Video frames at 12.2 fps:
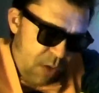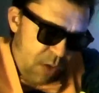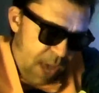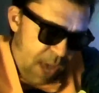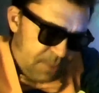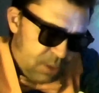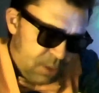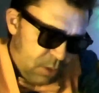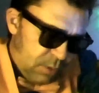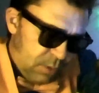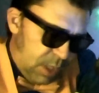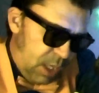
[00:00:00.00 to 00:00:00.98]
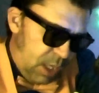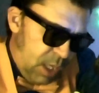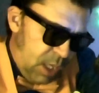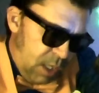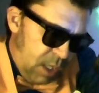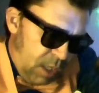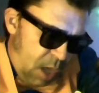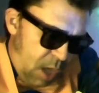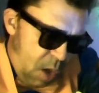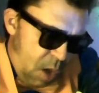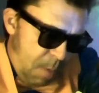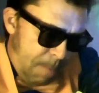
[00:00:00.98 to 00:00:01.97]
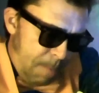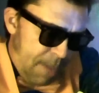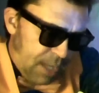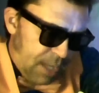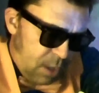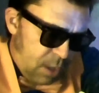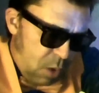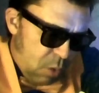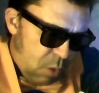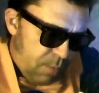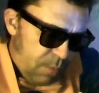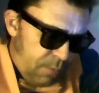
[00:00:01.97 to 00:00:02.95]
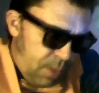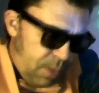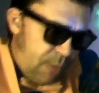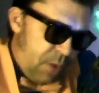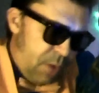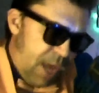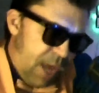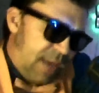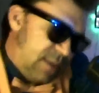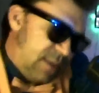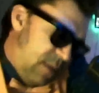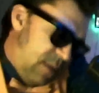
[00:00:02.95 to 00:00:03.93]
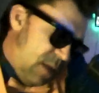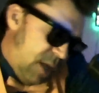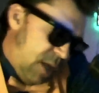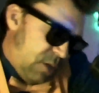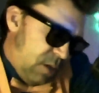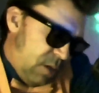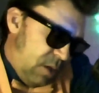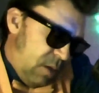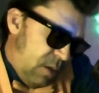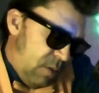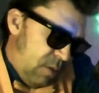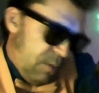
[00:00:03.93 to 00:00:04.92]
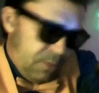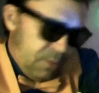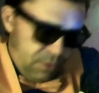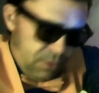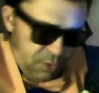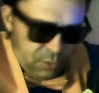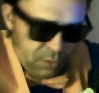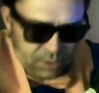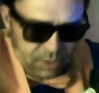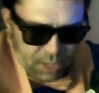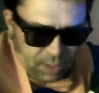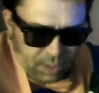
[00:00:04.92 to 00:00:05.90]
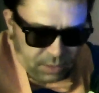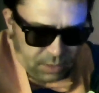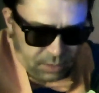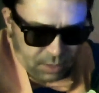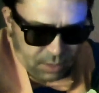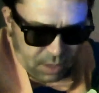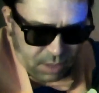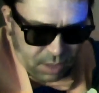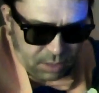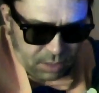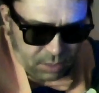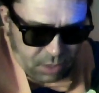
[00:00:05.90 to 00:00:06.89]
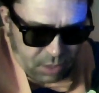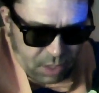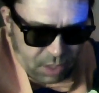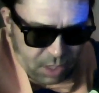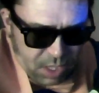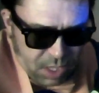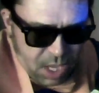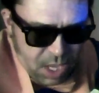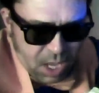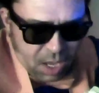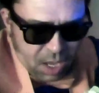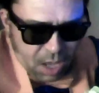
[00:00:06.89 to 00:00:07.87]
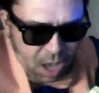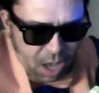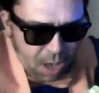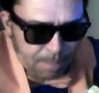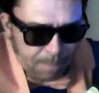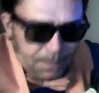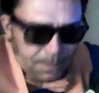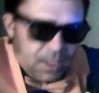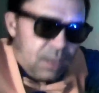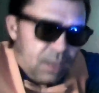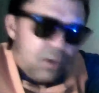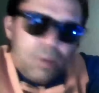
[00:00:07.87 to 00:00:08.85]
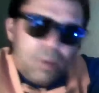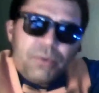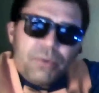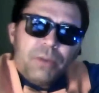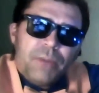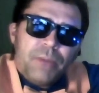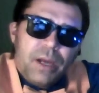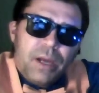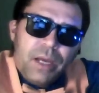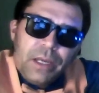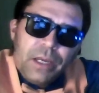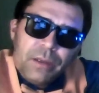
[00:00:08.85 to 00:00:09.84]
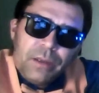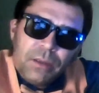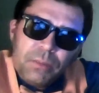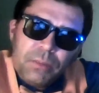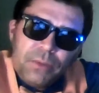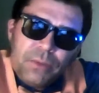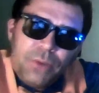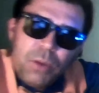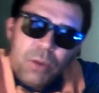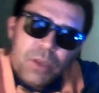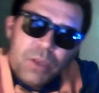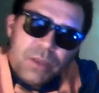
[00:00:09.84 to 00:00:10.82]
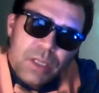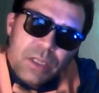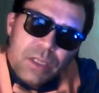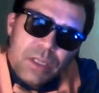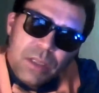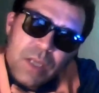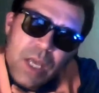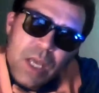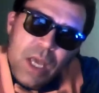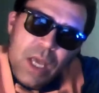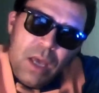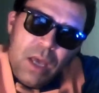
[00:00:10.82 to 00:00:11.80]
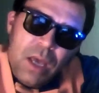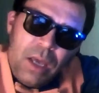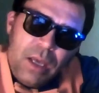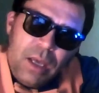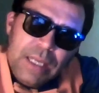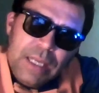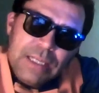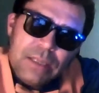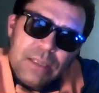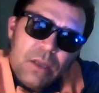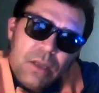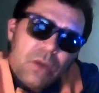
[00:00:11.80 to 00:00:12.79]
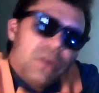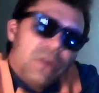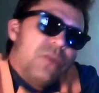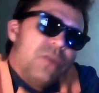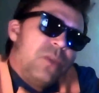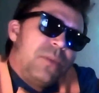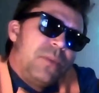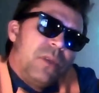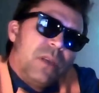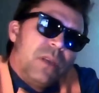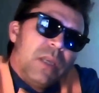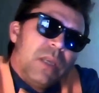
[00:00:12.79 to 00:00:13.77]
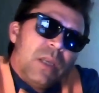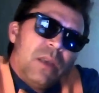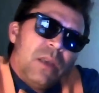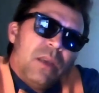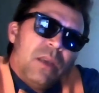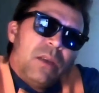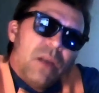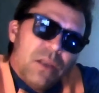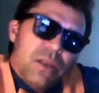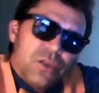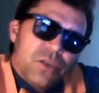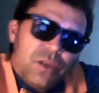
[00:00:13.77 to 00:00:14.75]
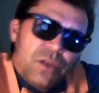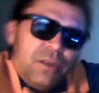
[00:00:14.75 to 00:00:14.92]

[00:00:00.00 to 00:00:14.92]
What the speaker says: absolutely. Back home, well, what I can still actually reproduce and I can still sort of incorporate my performances is the local gypsy culture,